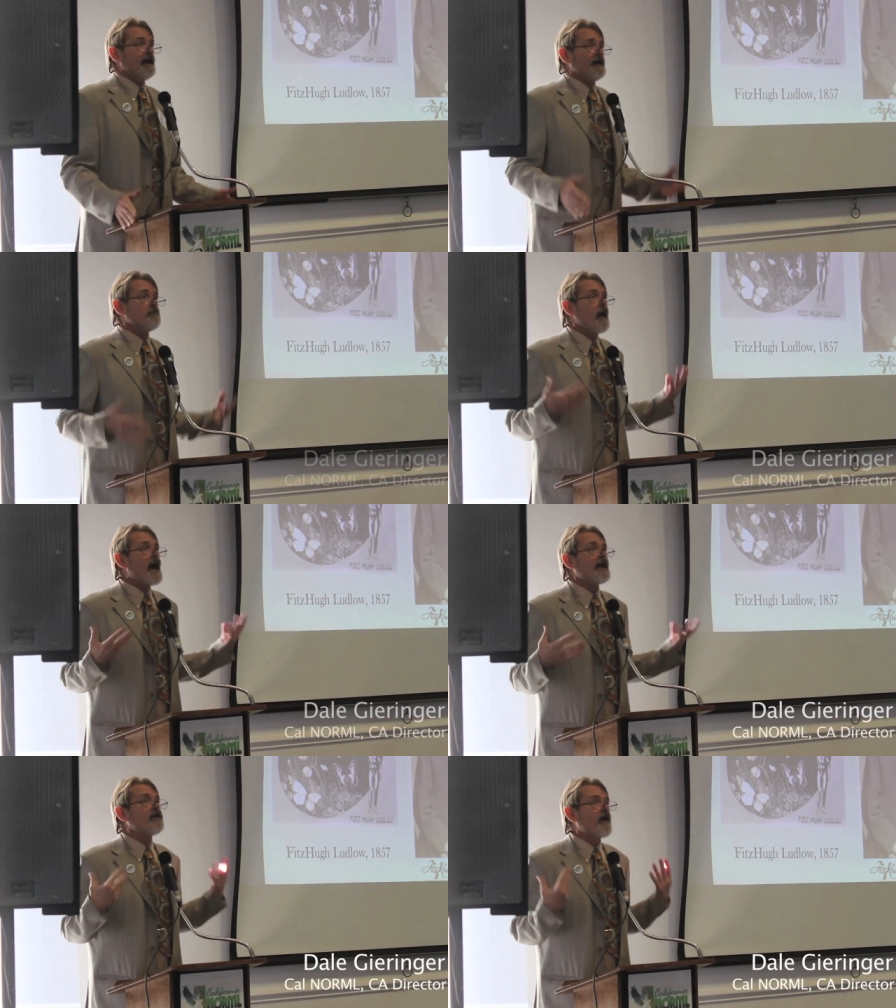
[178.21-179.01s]
In
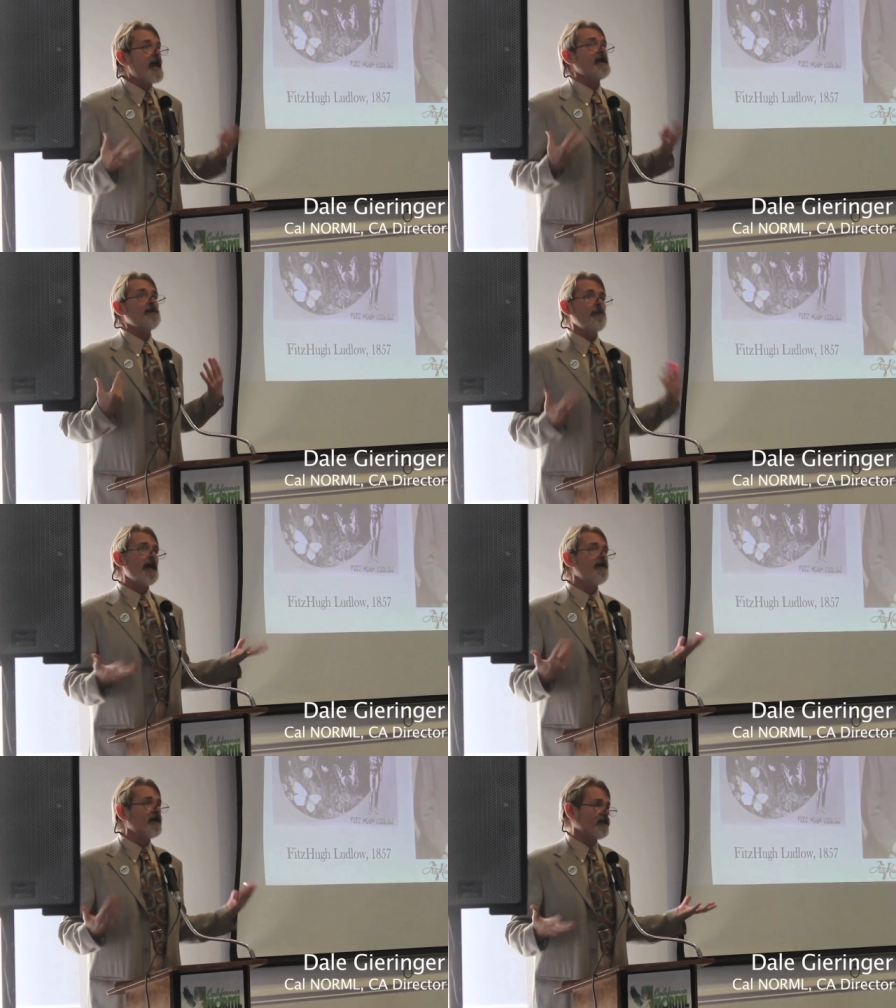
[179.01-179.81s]
my
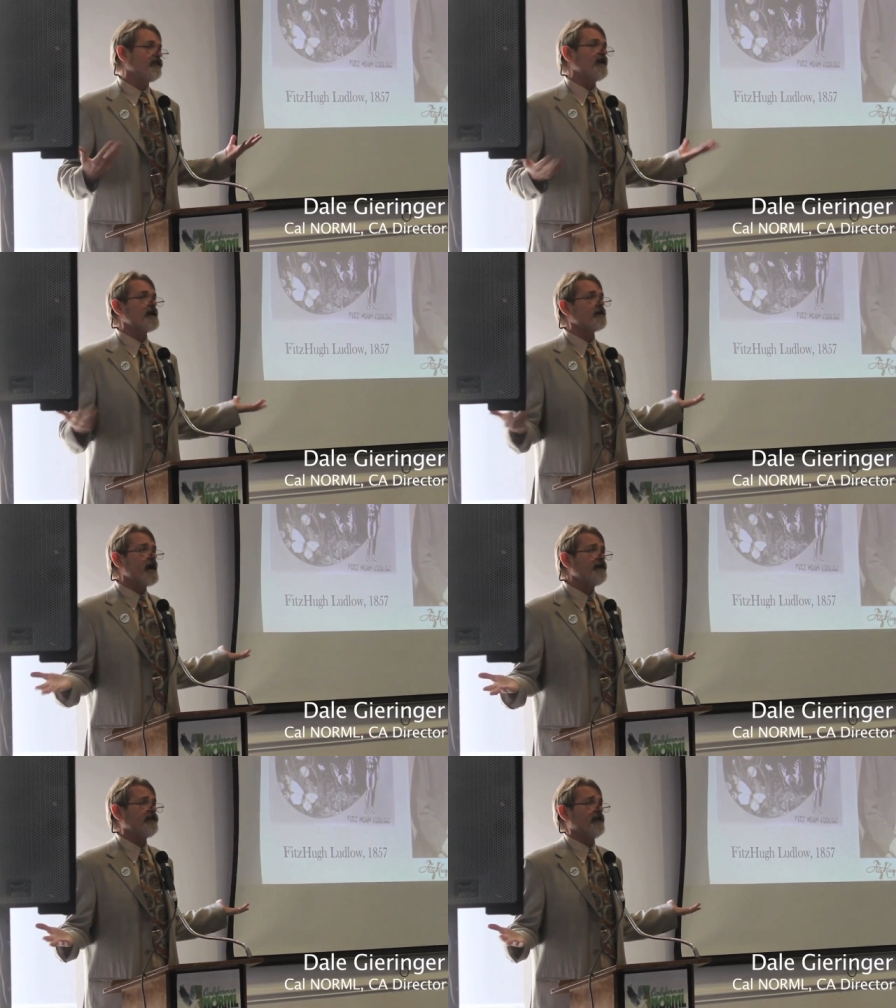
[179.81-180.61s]
grandparents'
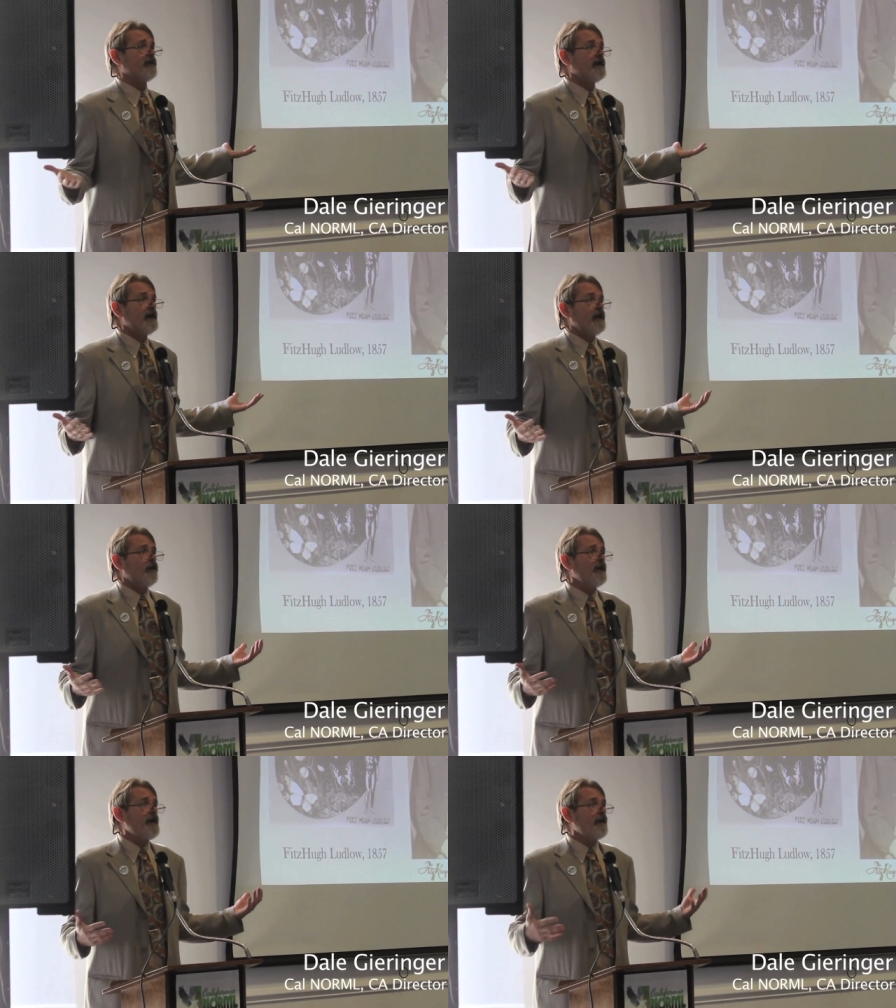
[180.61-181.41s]
generation,
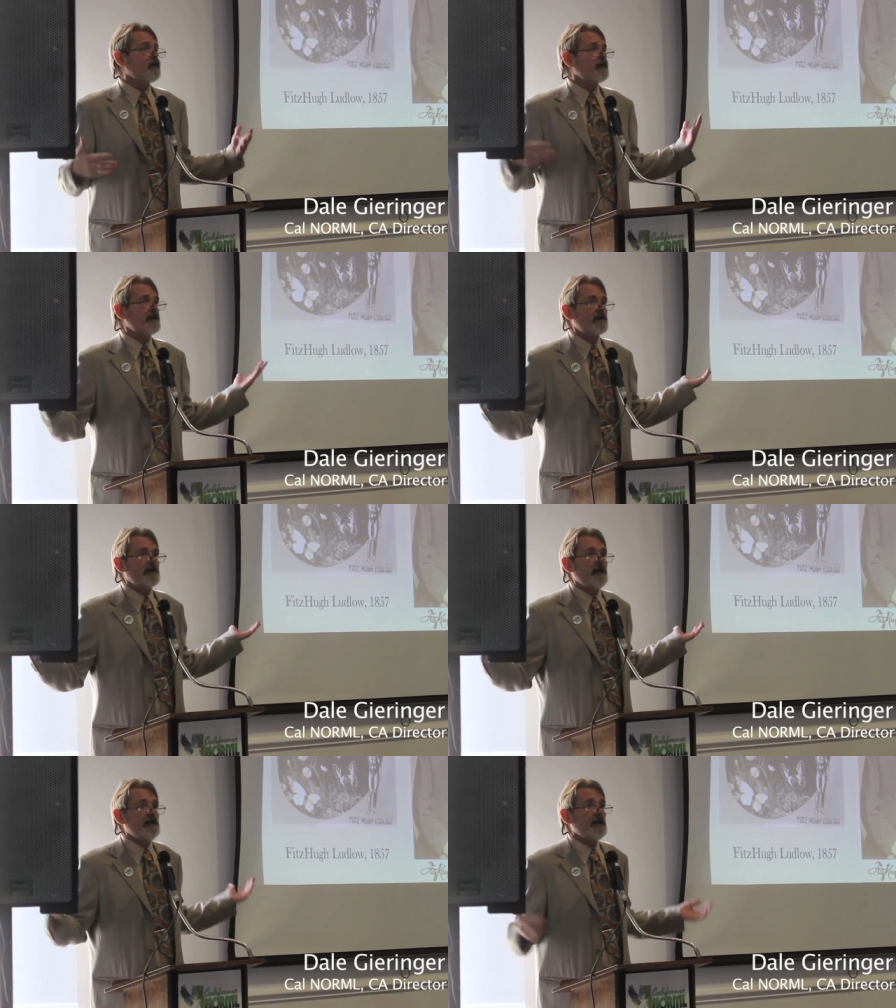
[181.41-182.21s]
when they
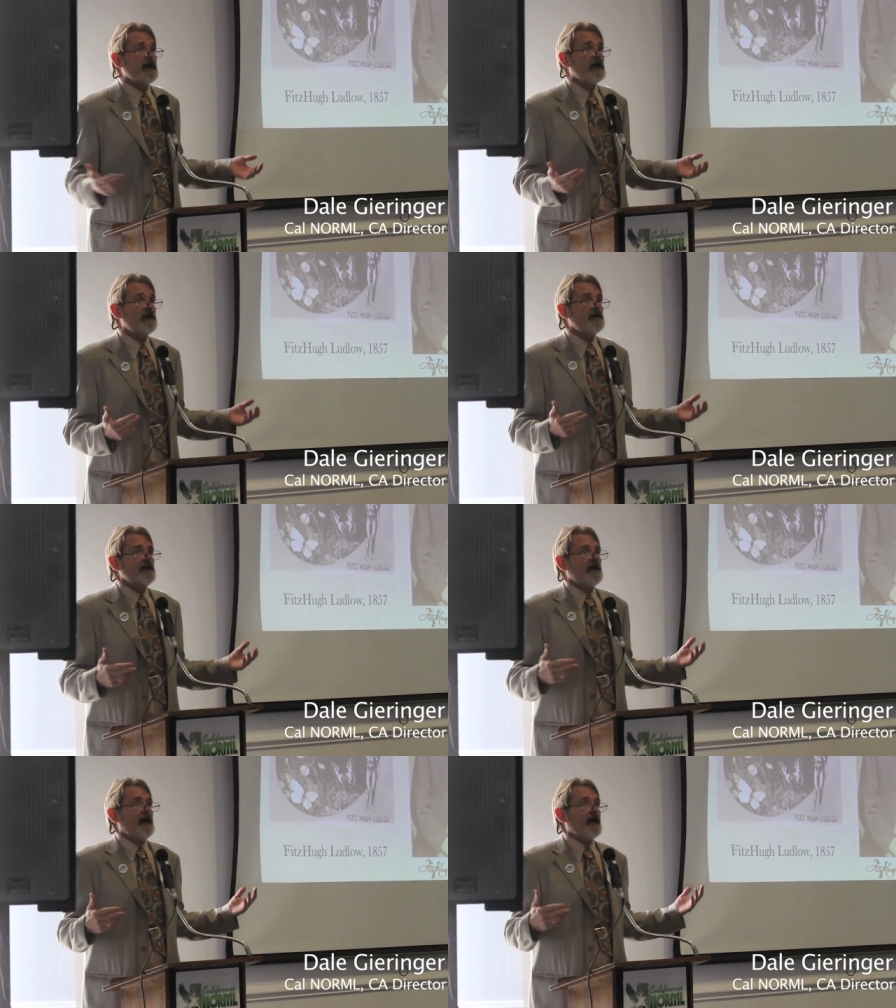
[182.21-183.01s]
were,
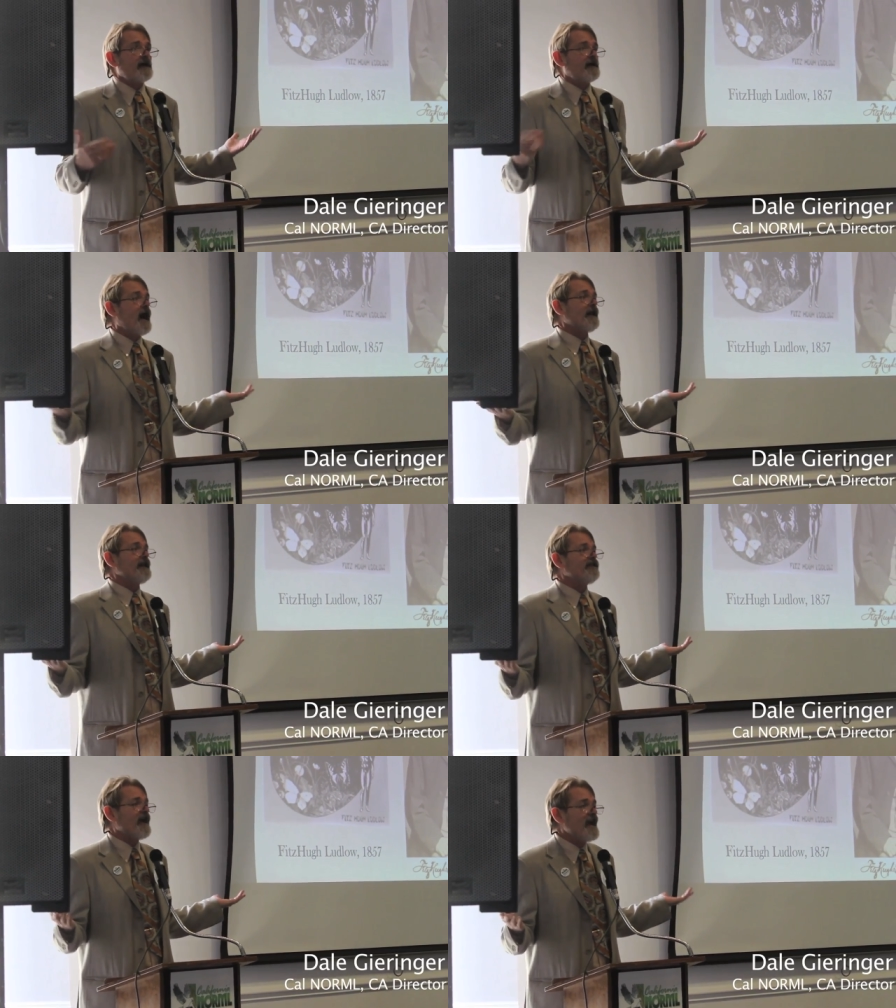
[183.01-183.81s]

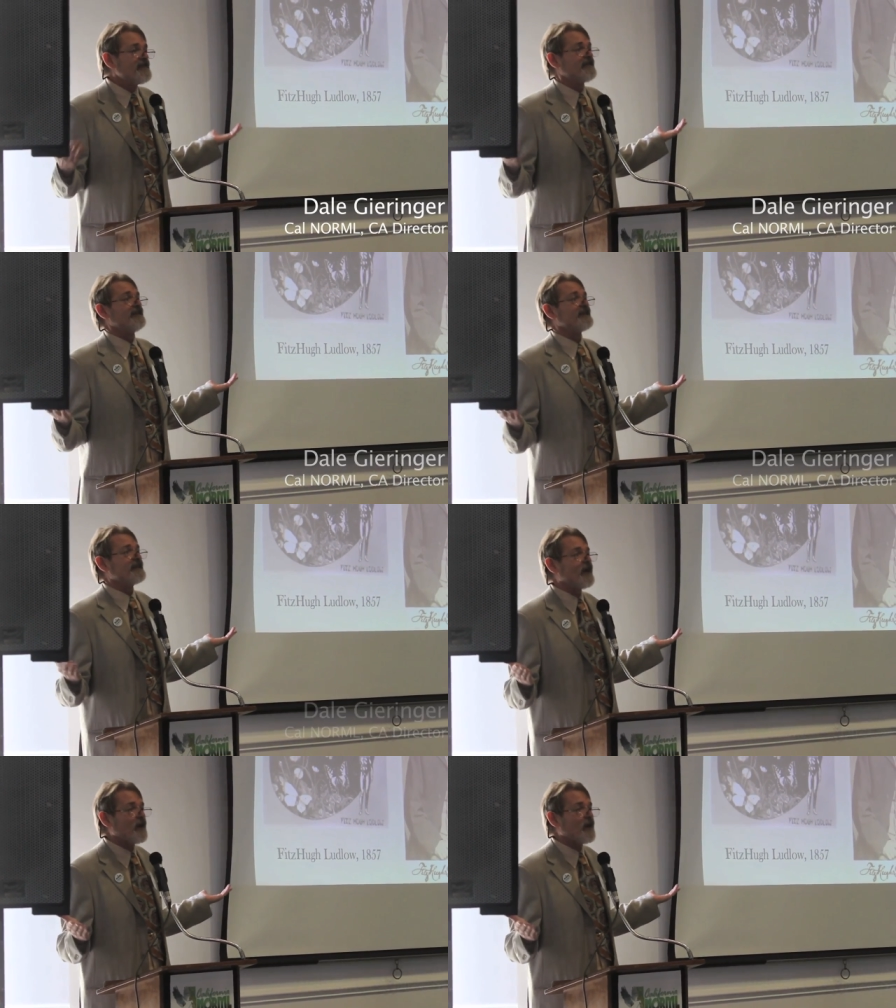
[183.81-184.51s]
college age and a little